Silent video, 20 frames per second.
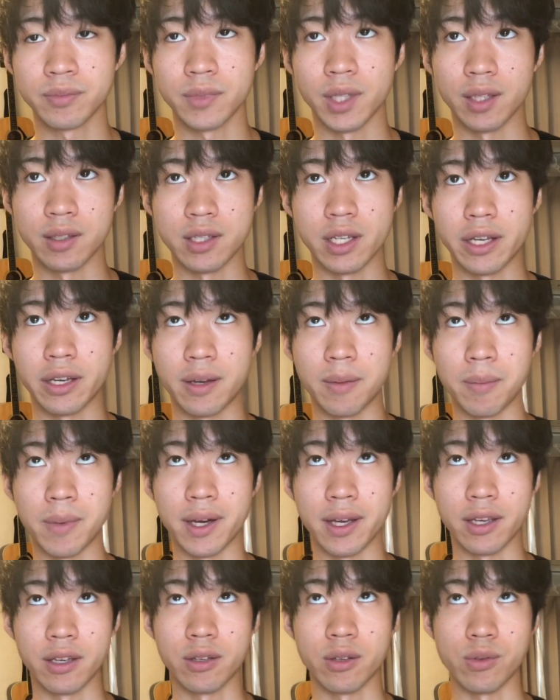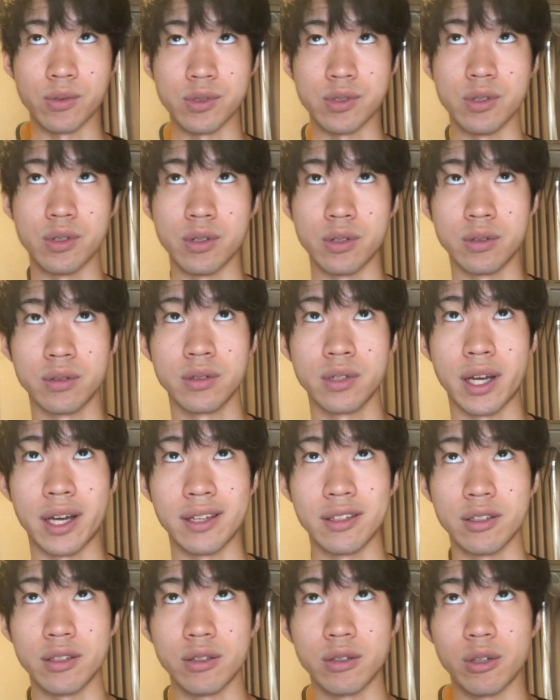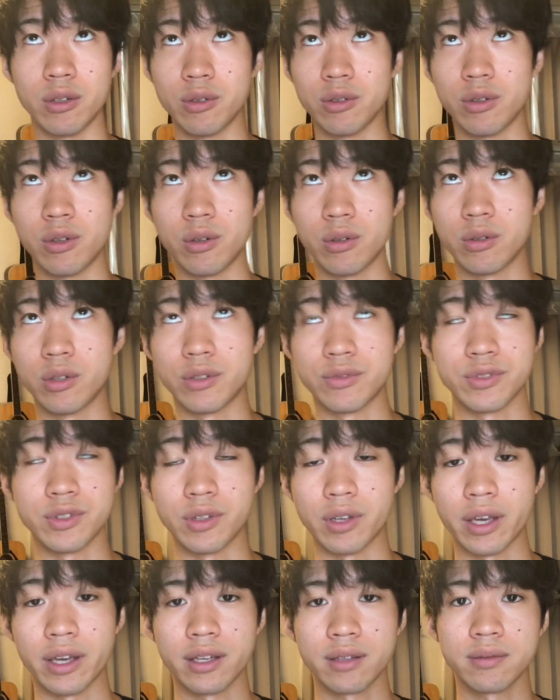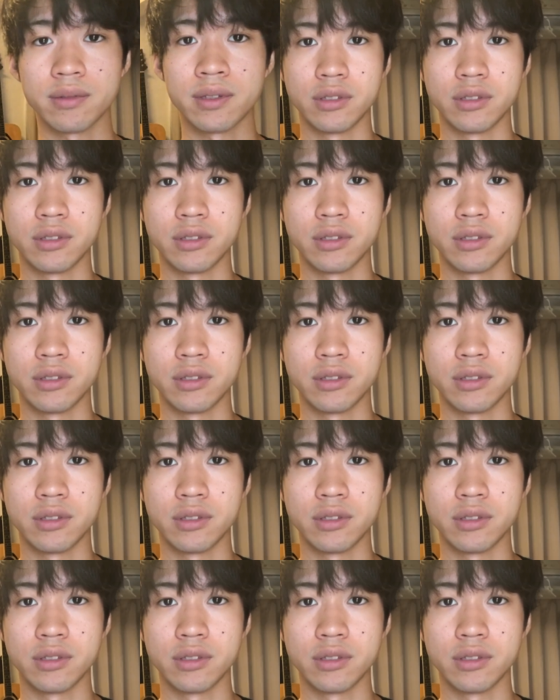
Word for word: That's like my concern I often get.